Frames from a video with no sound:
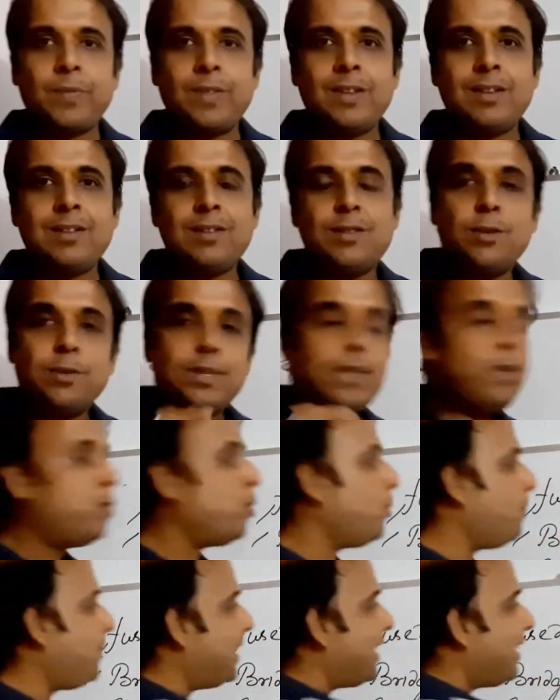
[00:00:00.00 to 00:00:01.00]
So this should
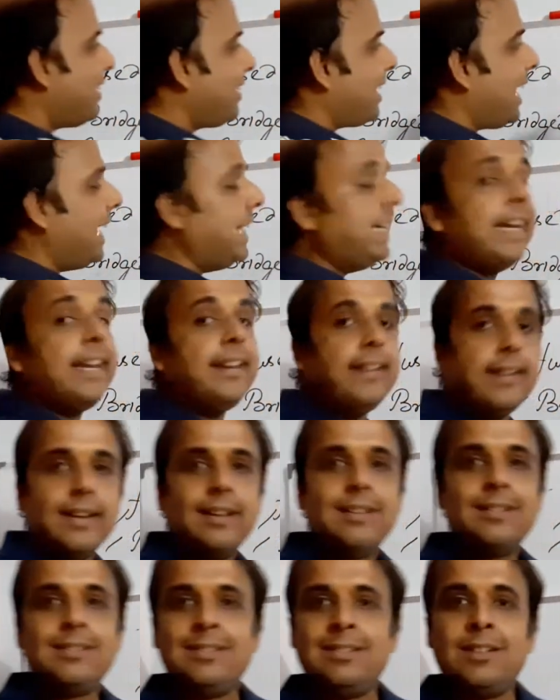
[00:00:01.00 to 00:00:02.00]
be the criteria
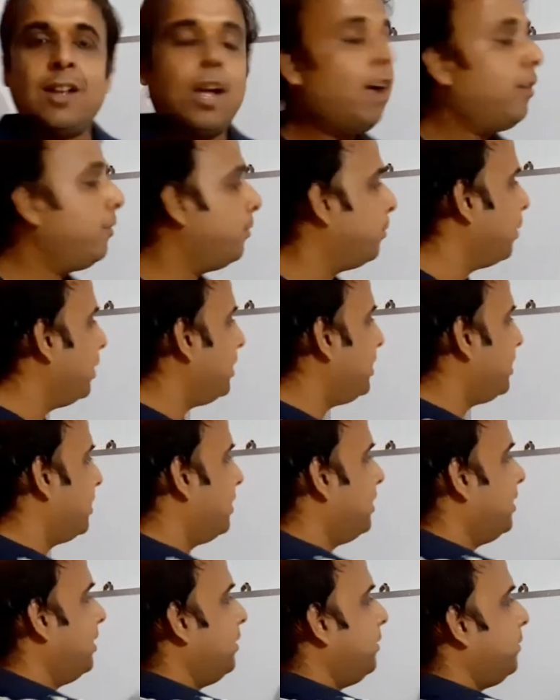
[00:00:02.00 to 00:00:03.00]
of what?
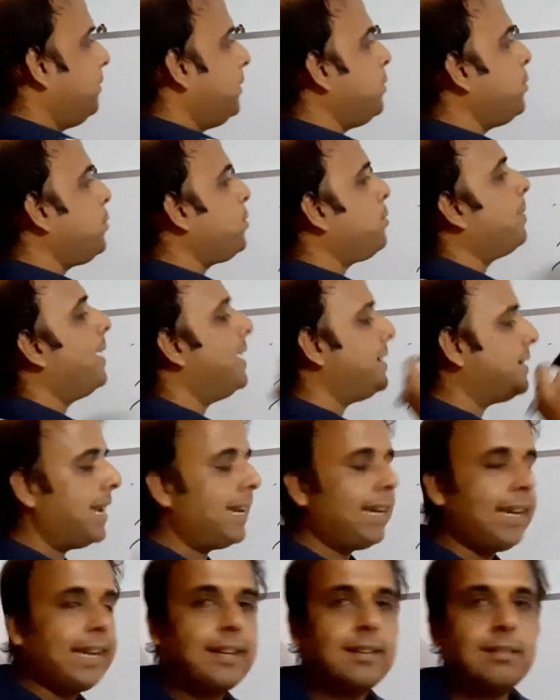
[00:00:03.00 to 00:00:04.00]
Fused
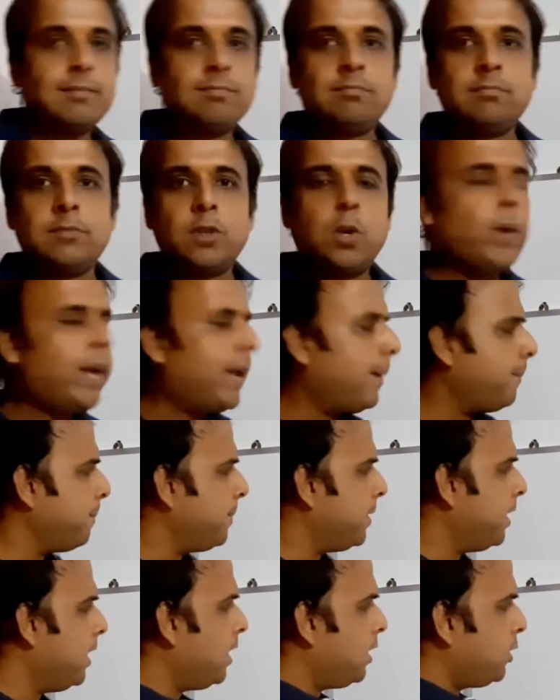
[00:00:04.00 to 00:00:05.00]
bicyclic. Okay.
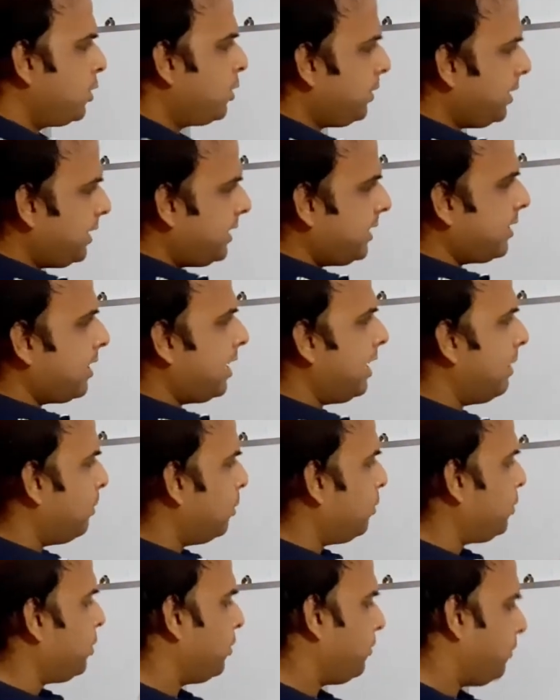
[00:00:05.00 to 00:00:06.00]
So this is all
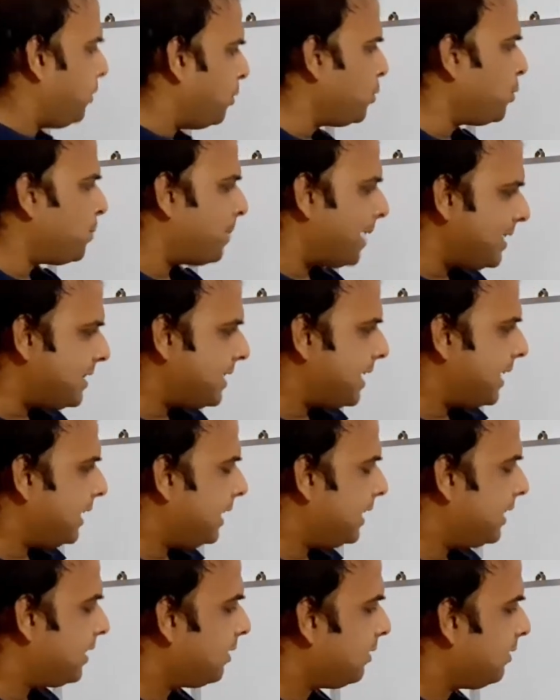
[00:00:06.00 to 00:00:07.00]
about your fused bicyclic.
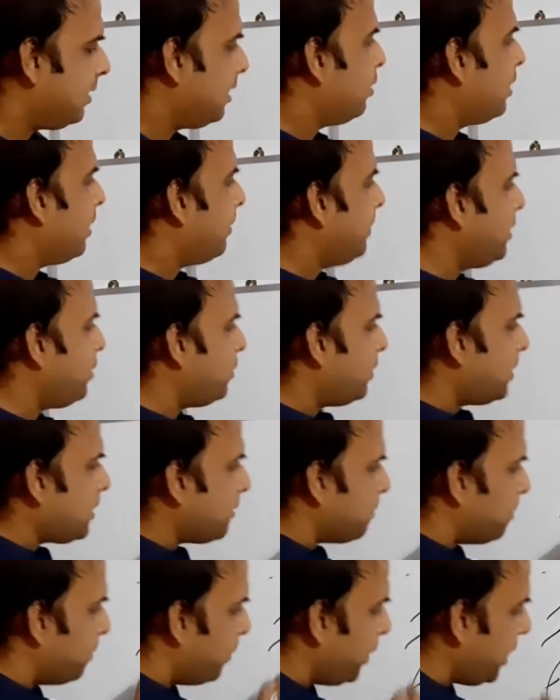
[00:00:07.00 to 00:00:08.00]
Now coming to this
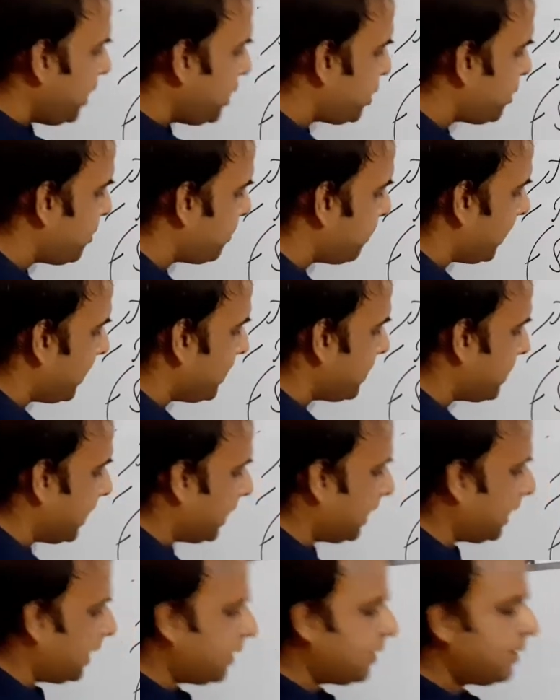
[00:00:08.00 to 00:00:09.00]
bridged
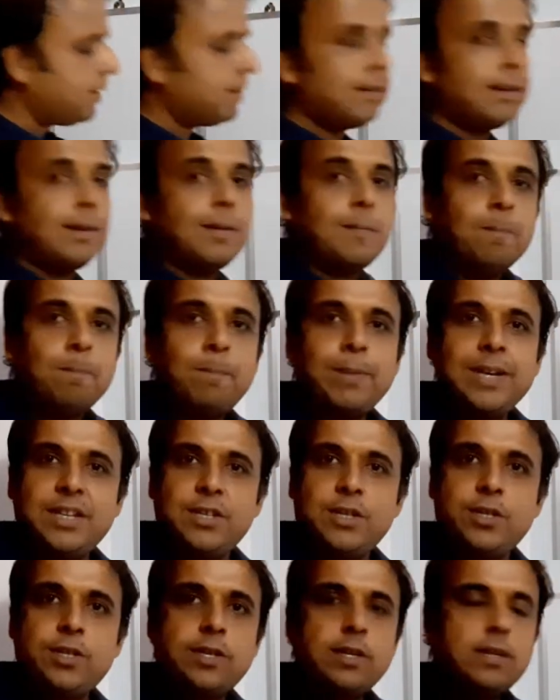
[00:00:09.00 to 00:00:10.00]
bicyclic.
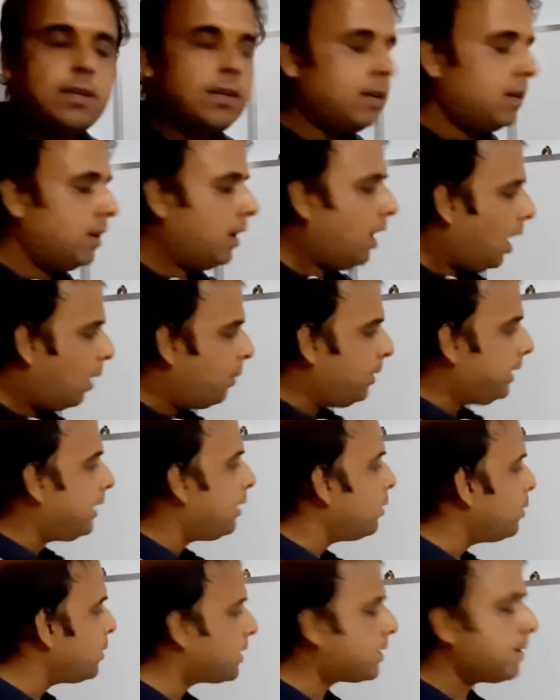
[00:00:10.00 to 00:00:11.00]
Bridged. How it
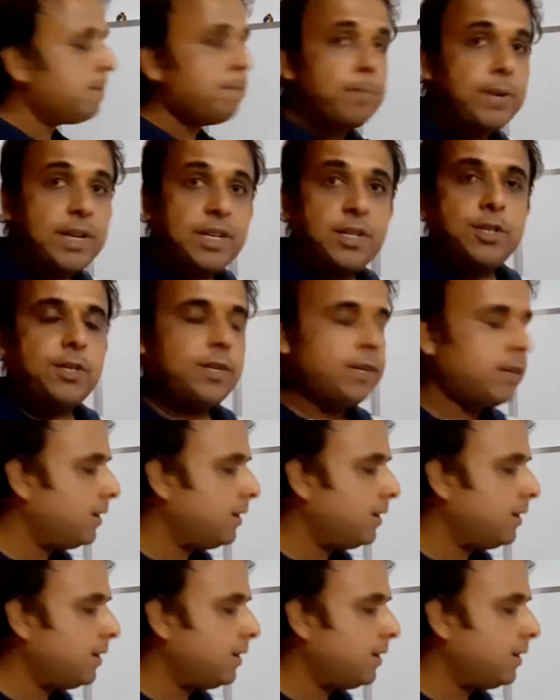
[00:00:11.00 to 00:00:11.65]
looks bridged.